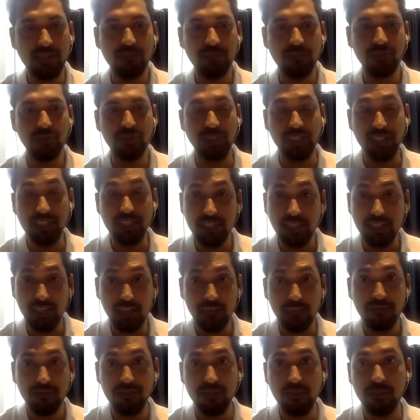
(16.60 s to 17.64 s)
Shireen
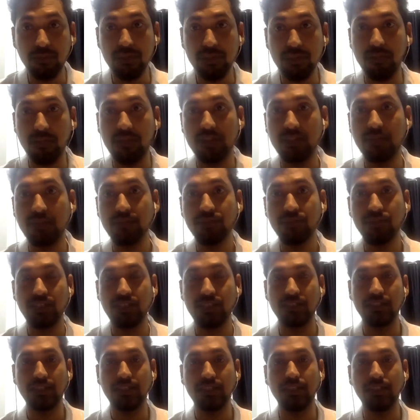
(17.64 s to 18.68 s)
Khalaf from Tamatem. She is
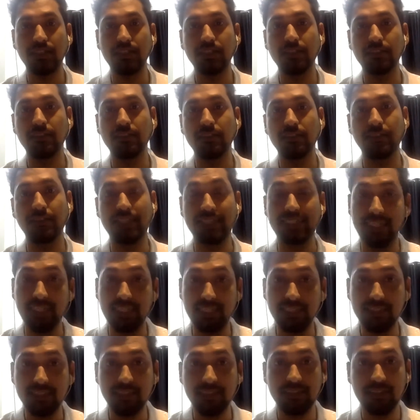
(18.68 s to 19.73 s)
the data
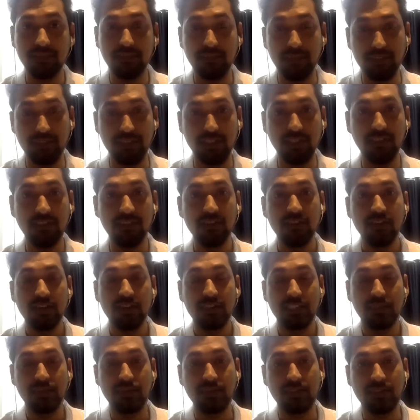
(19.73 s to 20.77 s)
analyst
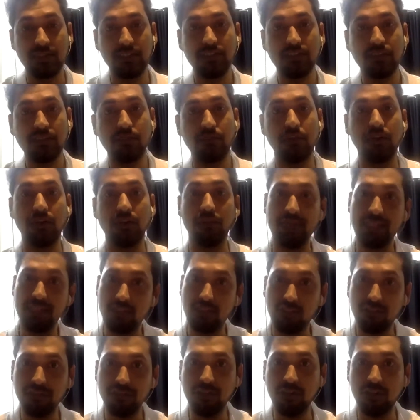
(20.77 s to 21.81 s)
specialist based out
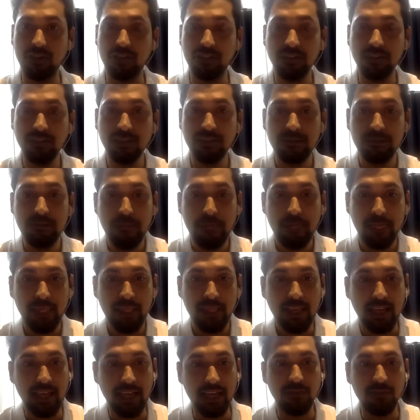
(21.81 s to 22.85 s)
of Jordan,
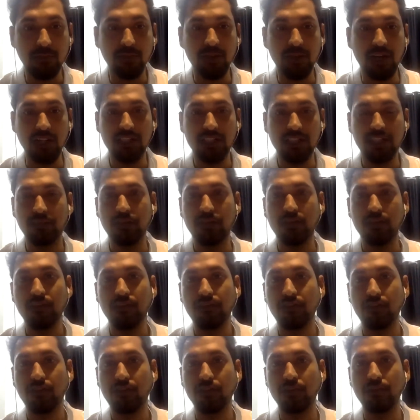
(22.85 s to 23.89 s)
and Kunal Sharma
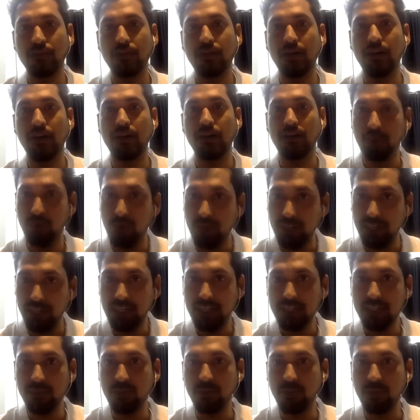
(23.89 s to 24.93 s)
from MoEngage,
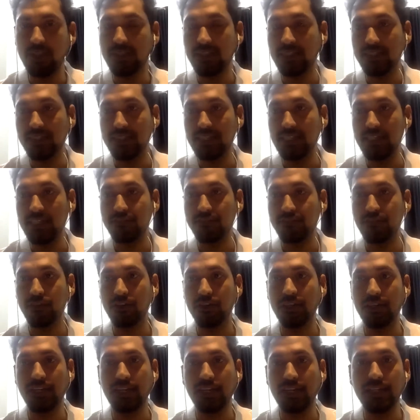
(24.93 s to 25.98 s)
who heads our sales for
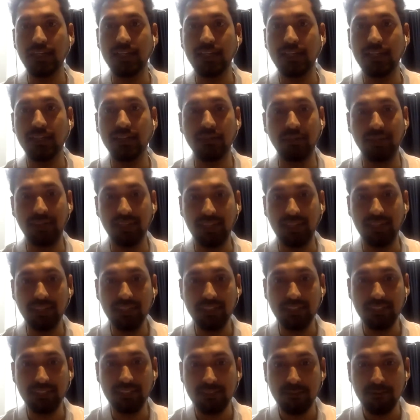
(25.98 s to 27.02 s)
India and Middle East.